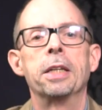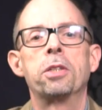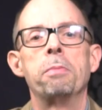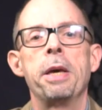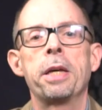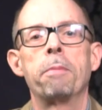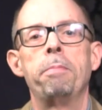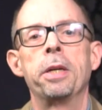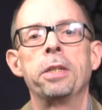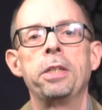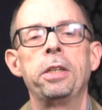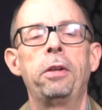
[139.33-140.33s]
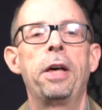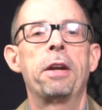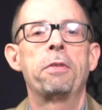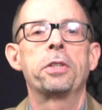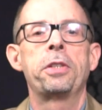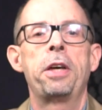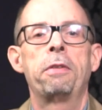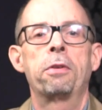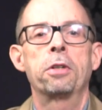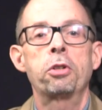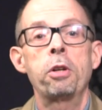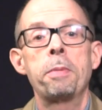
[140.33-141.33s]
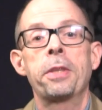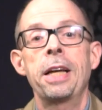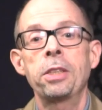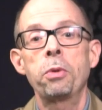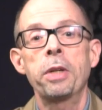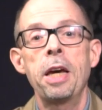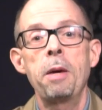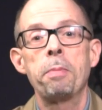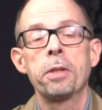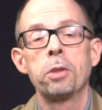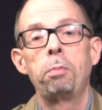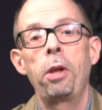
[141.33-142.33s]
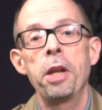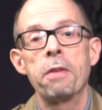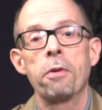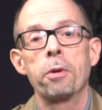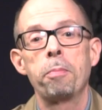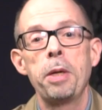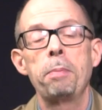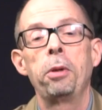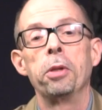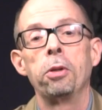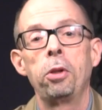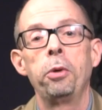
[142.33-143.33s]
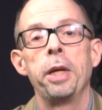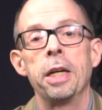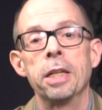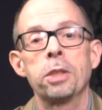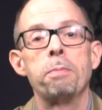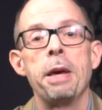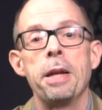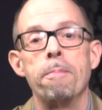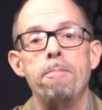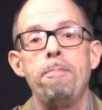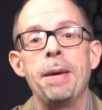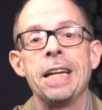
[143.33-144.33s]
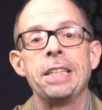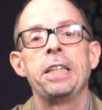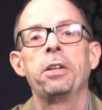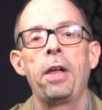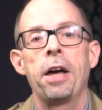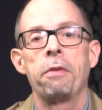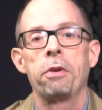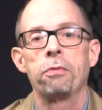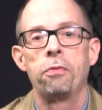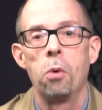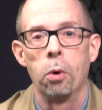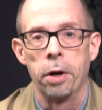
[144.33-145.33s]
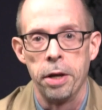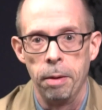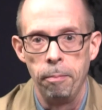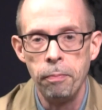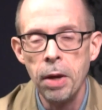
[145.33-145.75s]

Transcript: to make a big deal out of this anniversary, but that's okay because plenty of other people, including us, made a big deal out of it for him.